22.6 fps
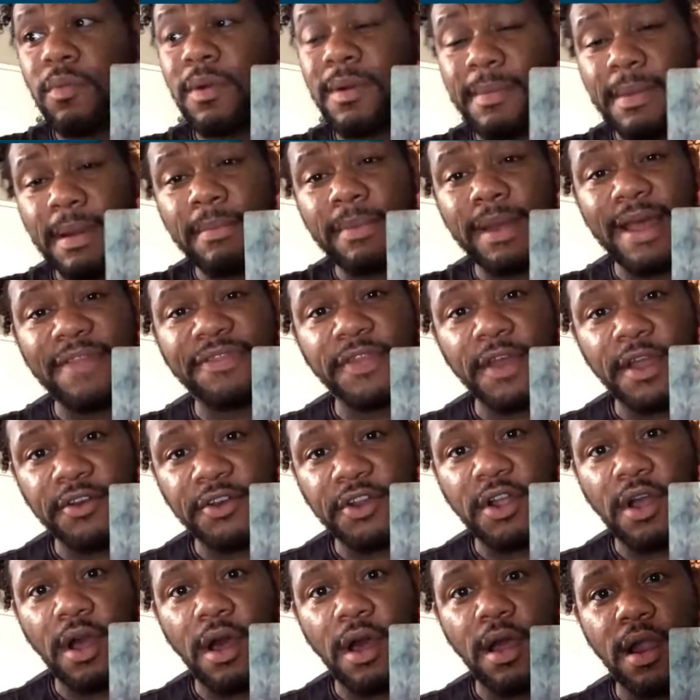Remember that thunder
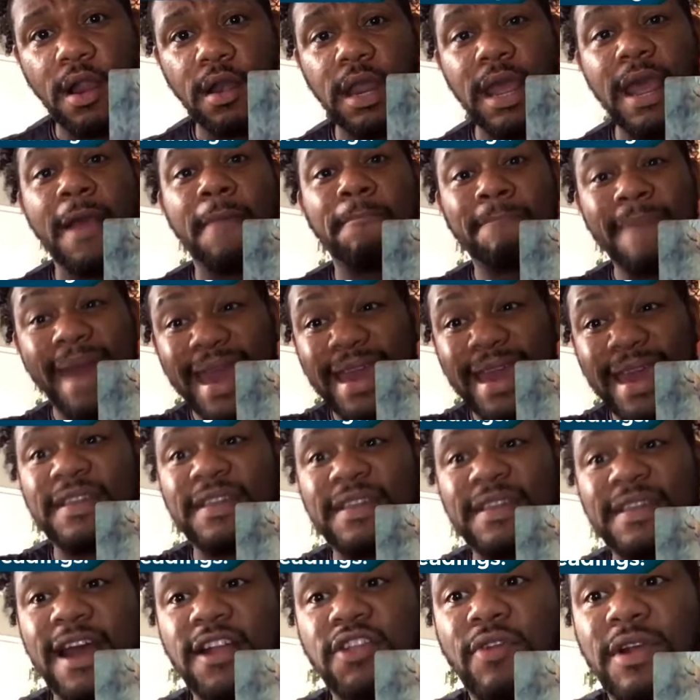card? Making
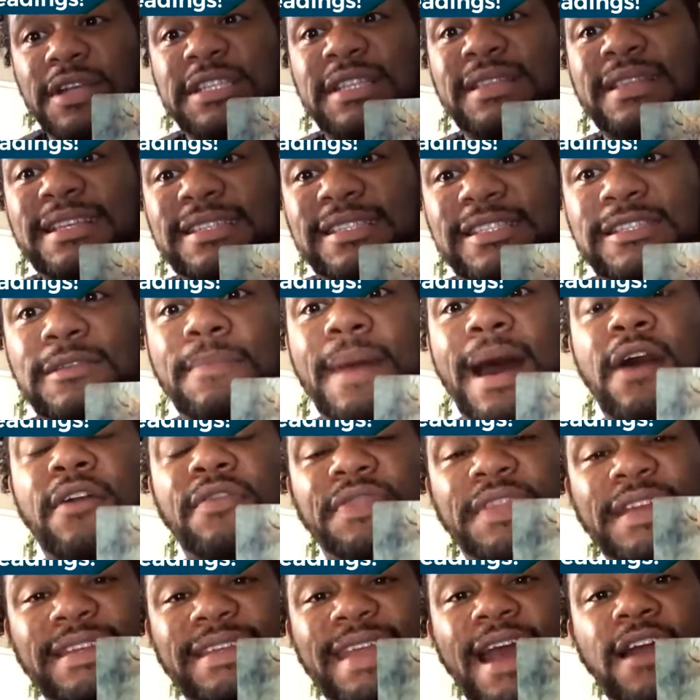the declaration. This is
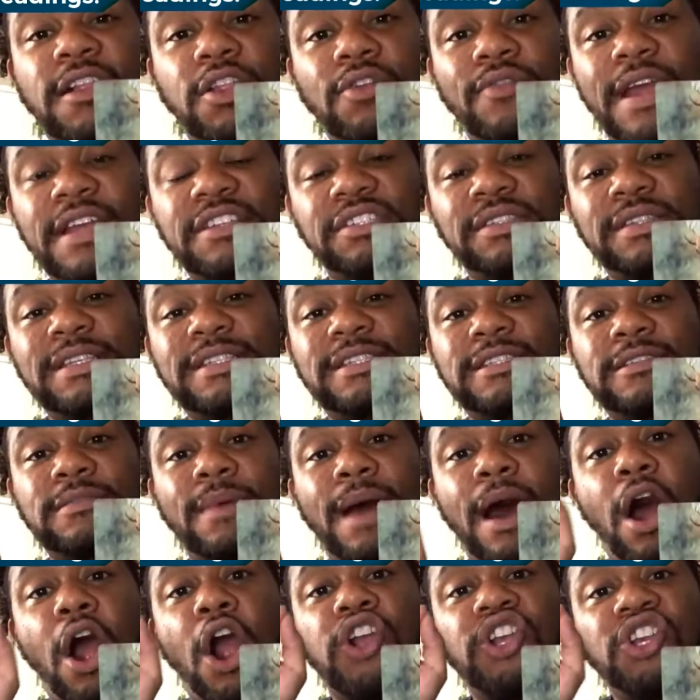about the declaration. This is
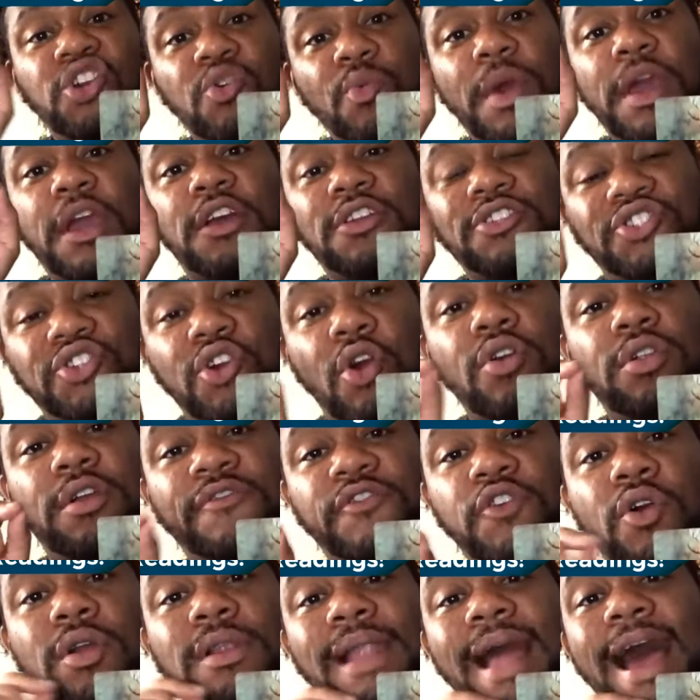about, are you in control of
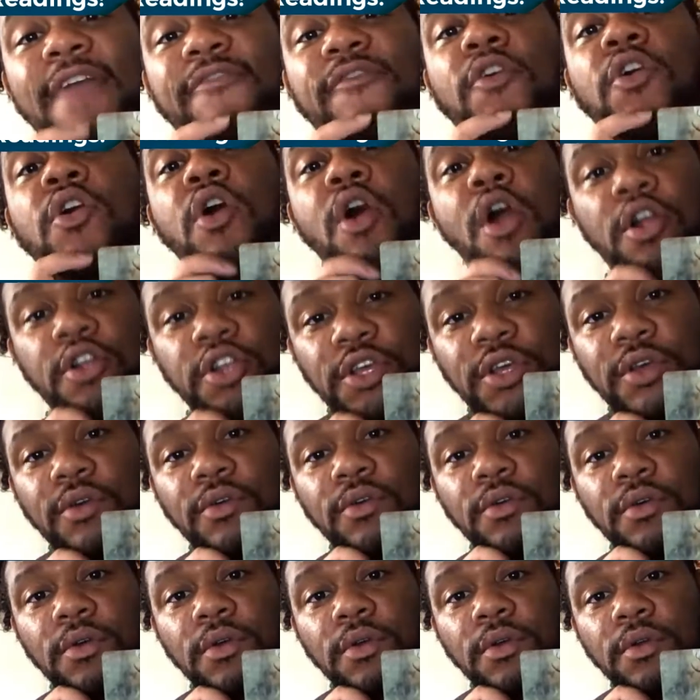your life or aren't you?
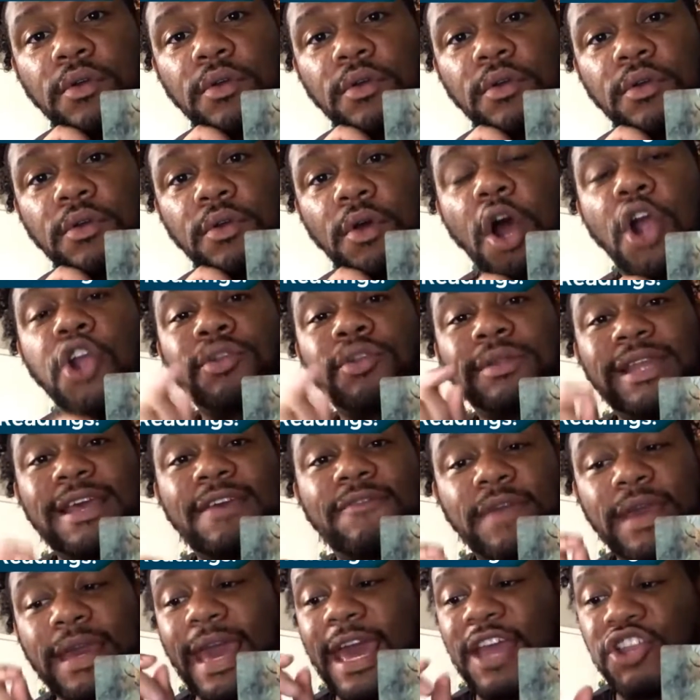Are you
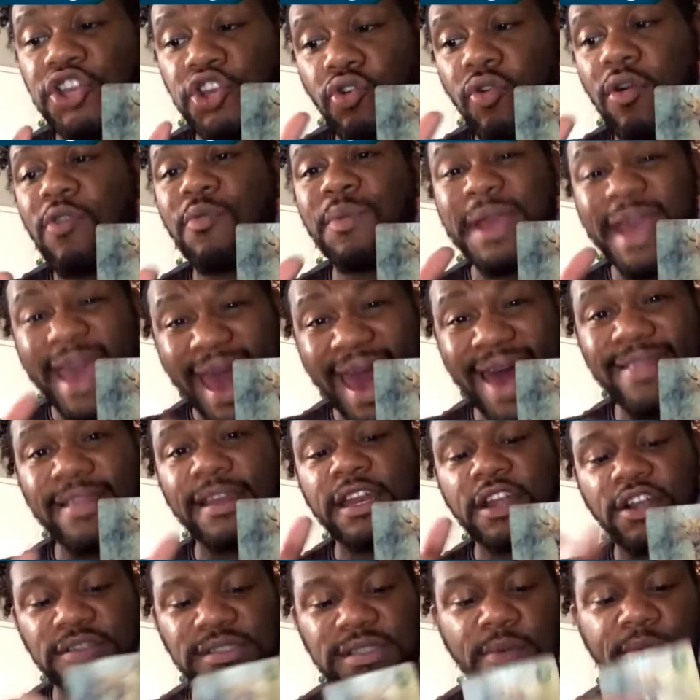living in your
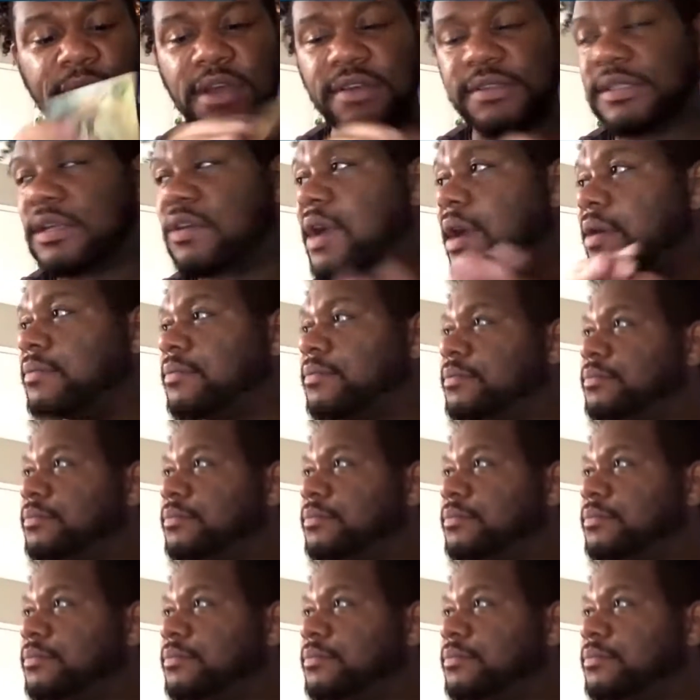reality or someone else's? Okay.